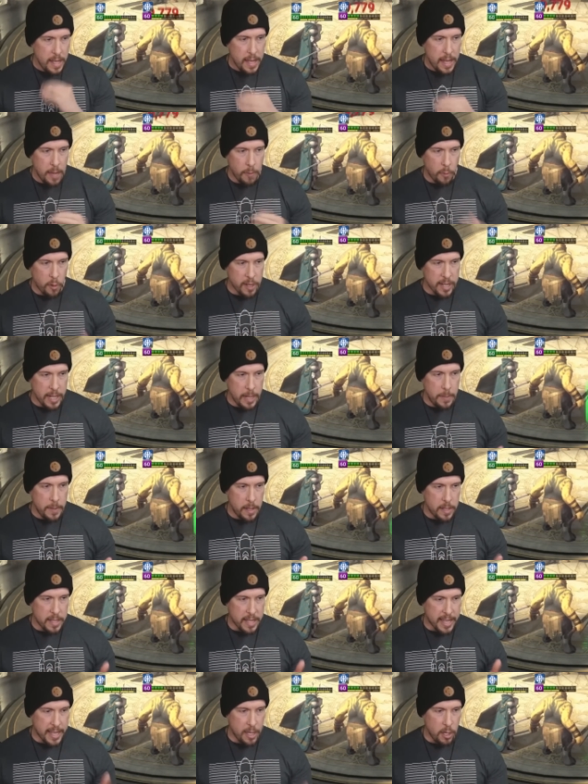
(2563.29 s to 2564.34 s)
And we're going to be
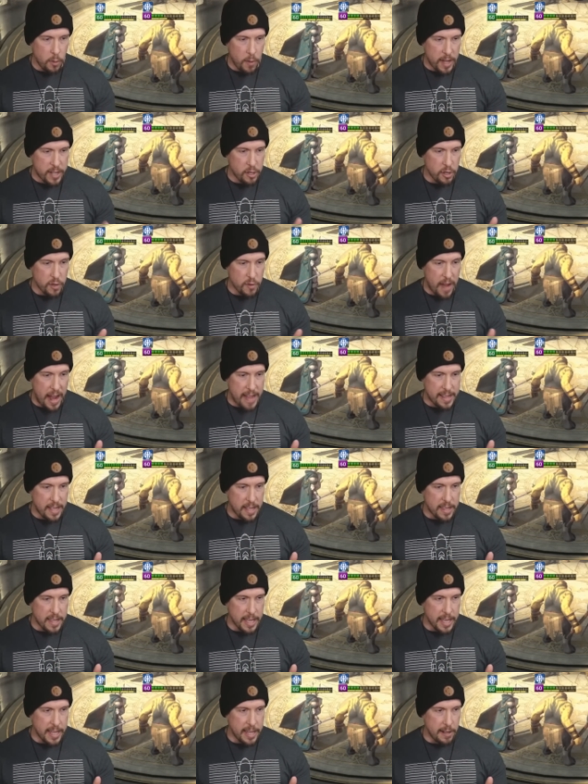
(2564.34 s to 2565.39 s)
able to kill Rector Drath, I
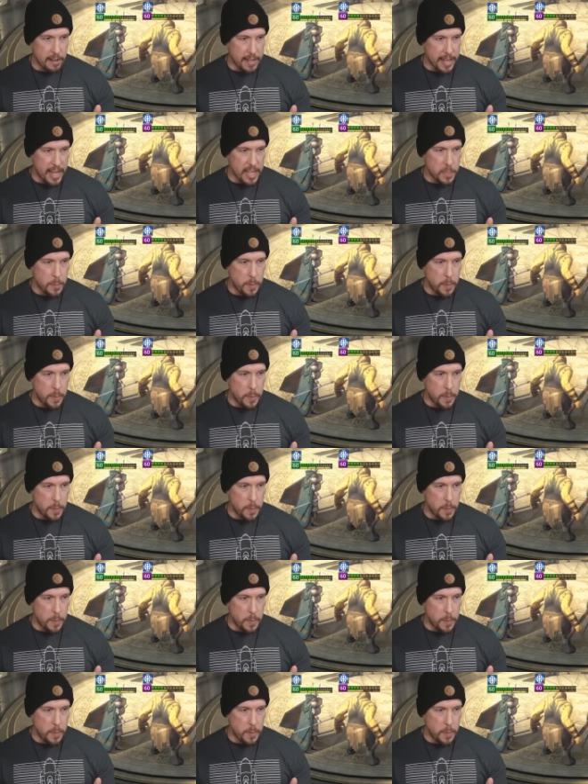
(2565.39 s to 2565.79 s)
think, here, guys,